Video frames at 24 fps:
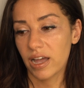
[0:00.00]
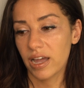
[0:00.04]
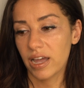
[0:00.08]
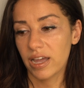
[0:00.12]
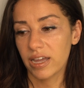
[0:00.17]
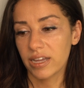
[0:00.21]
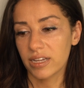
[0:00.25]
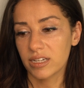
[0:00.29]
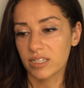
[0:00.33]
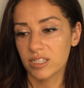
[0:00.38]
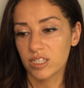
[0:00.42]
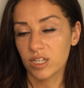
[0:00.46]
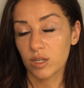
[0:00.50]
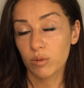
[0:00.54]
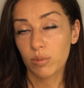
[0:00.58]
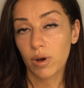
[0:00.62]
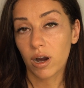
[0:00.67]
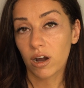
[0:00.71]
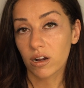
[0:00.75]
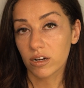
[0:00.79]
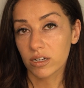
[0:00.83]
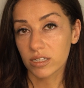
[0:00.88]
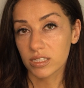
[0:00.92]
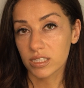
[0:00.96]
and
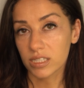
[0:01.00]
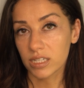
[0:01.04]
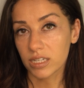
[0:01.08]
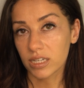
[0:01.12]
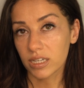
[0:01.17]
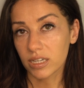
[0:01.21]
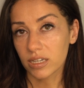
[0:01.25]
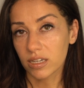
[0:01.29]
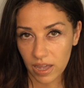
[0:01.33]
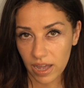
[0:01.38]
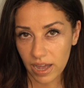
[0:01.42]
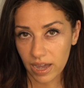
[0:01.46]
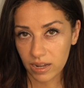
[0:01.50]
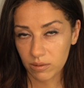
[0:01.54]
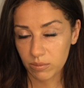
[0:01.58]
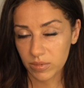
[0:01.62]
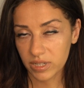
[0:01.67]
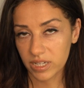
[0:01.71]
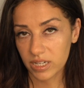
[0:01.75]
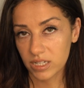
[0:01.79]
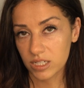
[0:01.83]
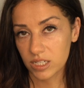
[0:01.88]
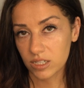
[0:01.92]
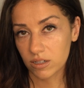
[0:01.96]
hypocrisy, and
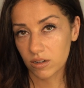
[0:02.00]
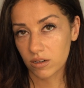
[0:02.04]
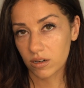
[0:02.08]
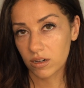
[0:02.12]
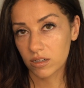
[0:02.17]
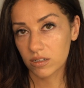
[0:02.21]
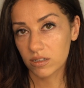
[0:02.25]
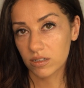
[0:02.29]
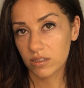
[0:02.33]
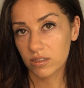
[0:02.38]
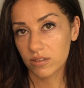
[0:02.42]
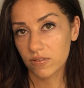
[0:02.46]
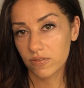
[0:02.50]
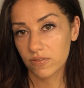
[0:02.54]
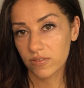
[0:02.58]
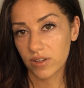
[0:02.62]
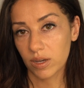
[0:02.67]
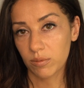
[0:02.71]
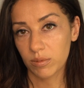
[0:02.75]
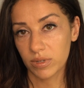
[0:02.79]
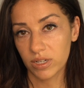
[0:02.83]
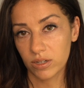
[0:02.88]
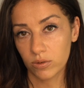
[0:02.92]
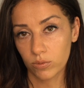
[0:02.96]
begin to honor the
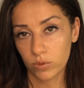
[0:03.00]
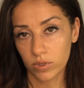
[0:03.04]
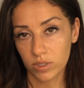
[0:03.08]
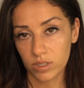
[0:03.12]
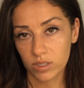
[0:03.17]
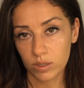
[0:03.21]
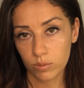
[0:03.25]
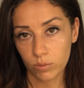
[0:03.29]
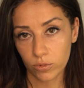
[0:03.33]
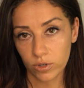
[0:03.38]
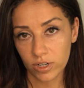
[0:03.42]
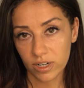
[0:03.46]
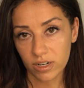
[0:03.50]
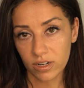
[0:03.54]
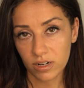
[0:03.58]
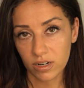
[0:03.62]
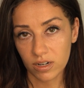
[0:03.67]
feminine once more.